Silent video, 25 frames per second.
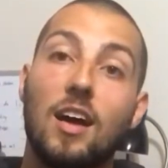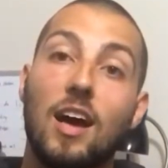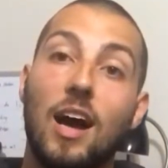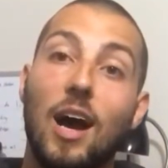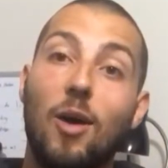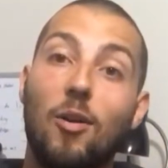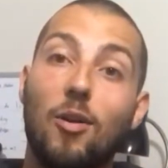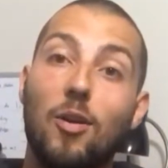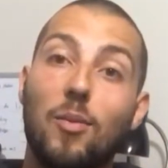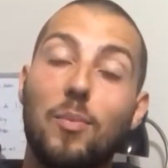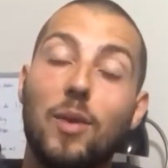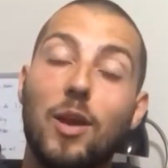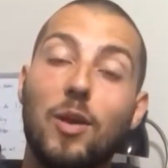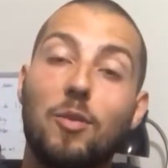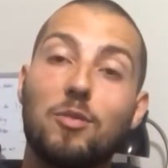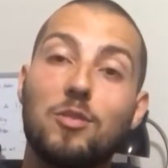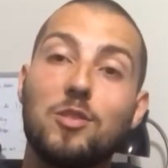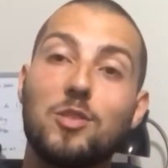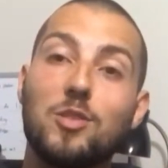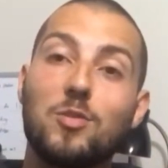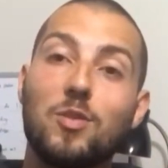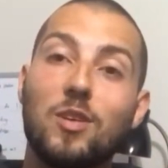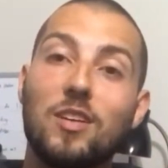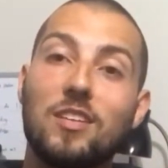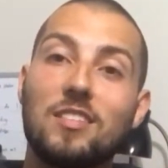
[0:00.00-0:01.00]
I want to make
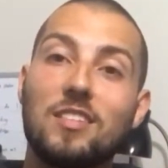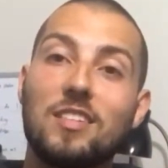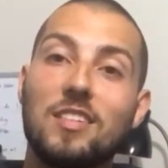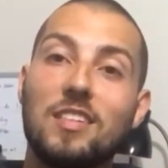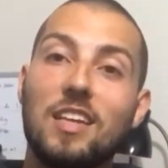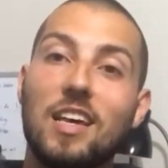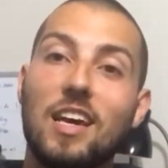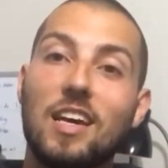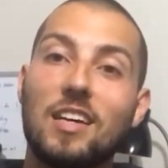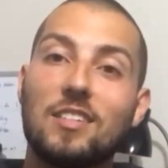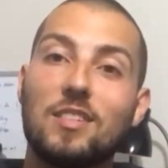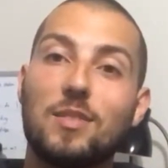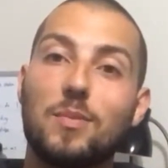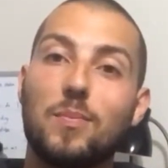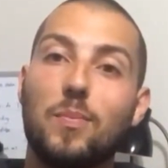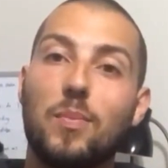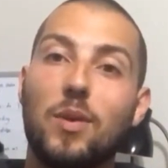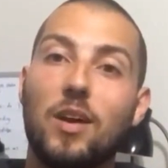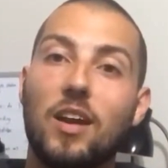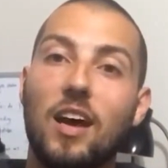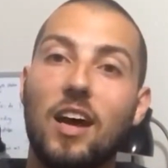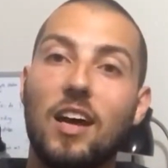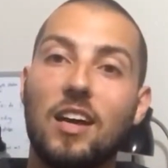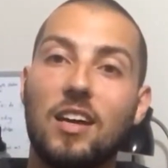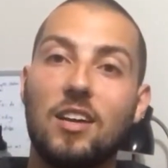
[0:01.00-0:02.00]
what you want to see next,
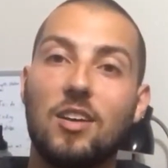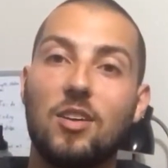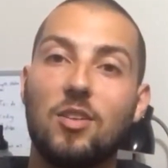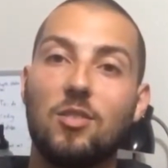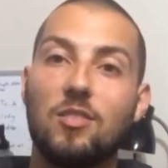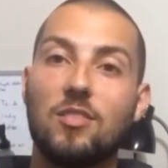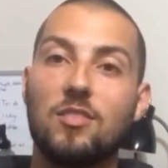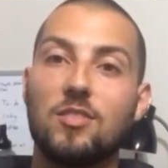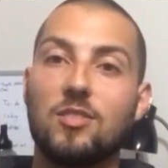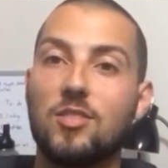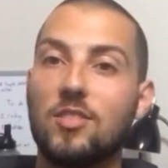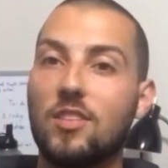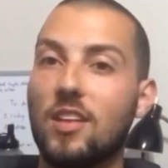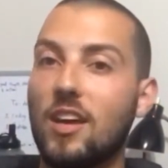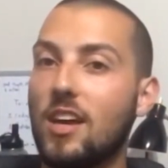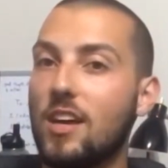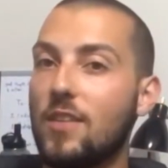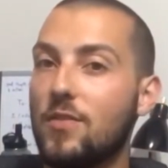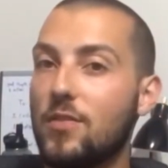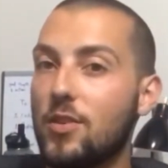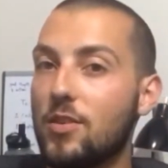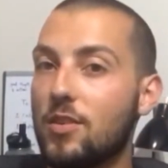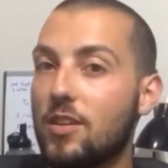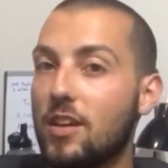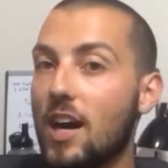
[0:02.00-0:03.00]
but I can only do that
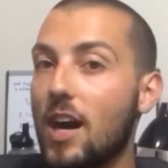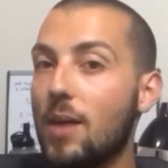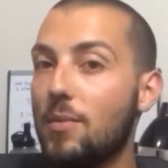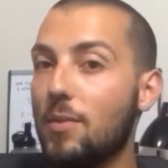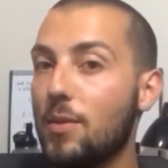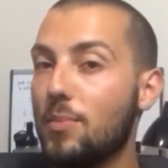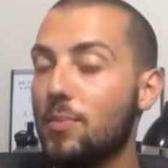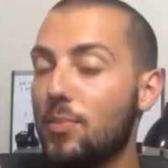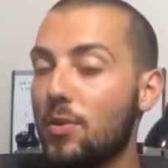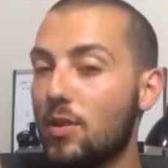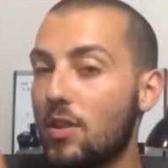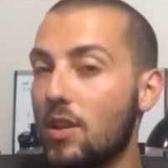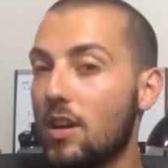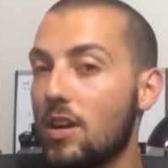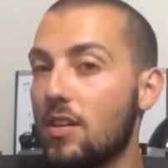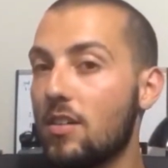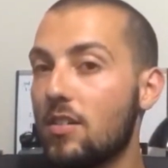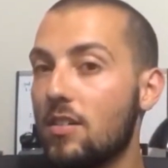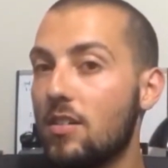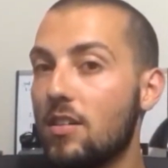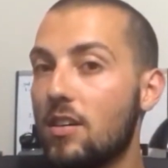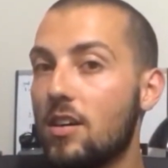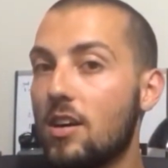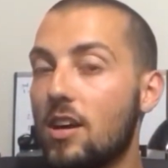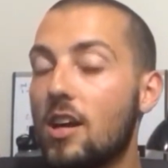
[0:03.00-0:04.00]
if you comment
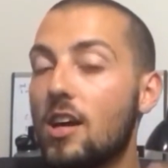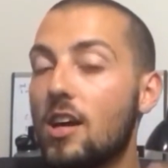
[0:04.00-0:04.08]
below.